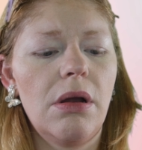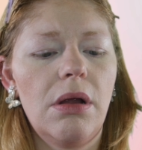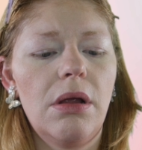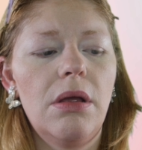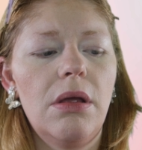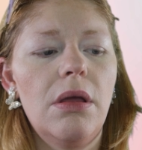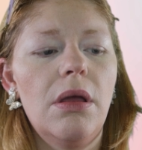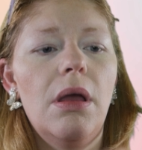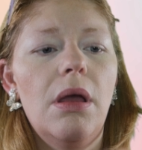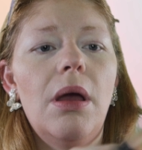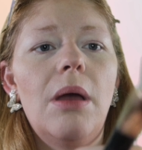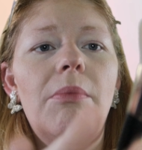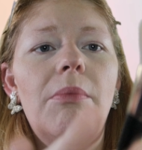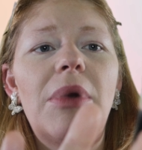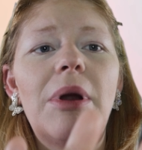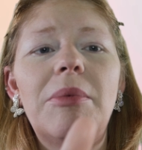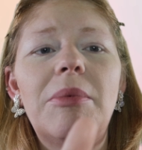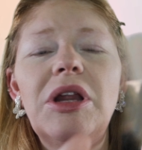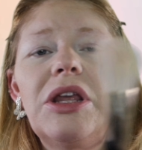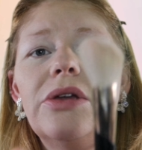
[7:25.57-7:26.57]
but
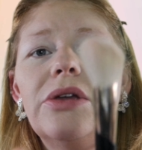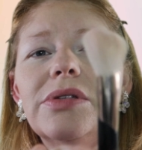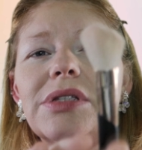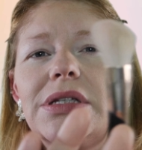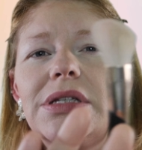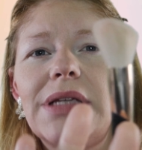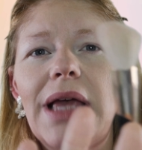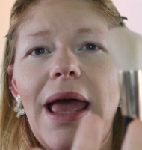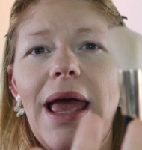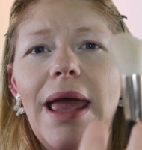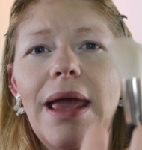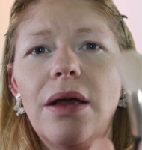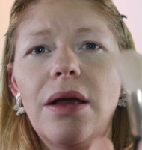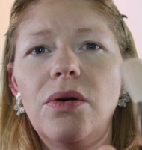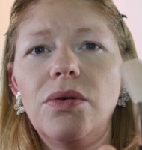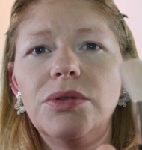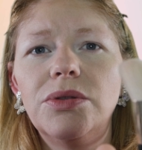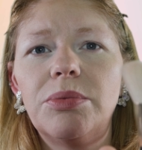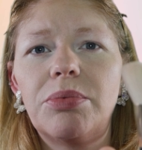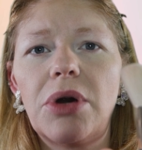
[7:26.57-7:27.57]
I'm gonna use this
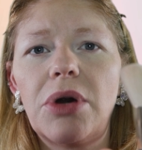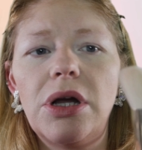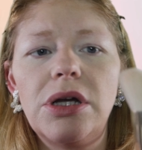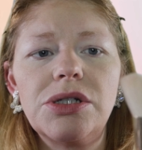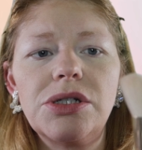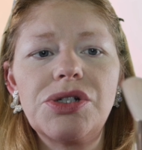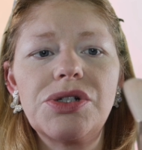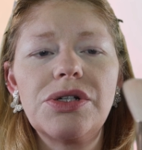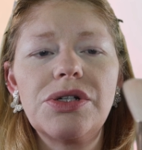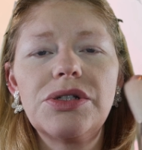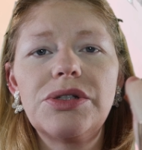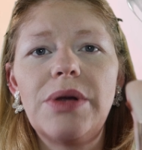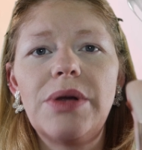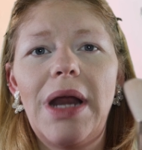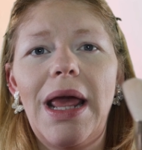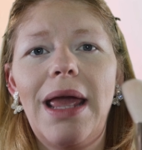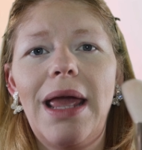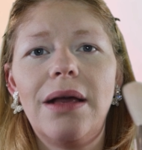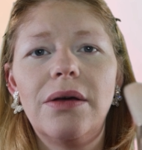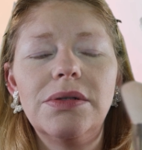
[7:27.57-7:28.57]
angled brush, so
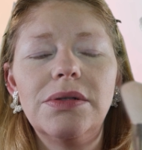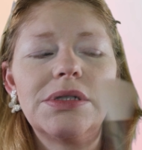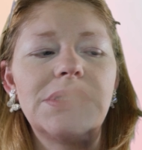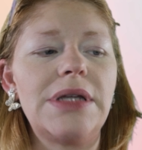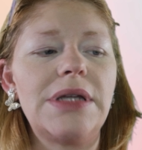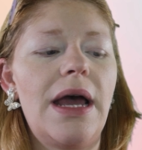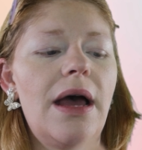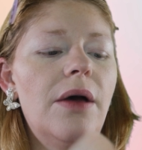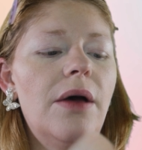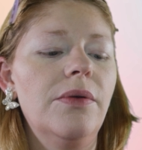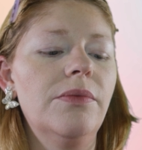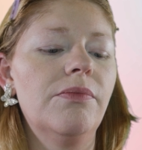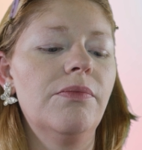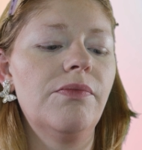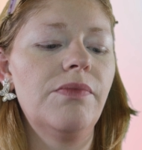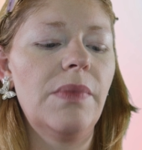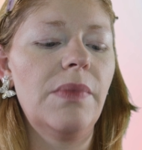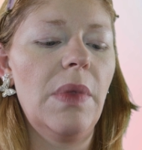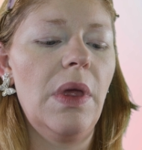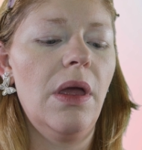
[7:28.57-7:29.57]
it angles down,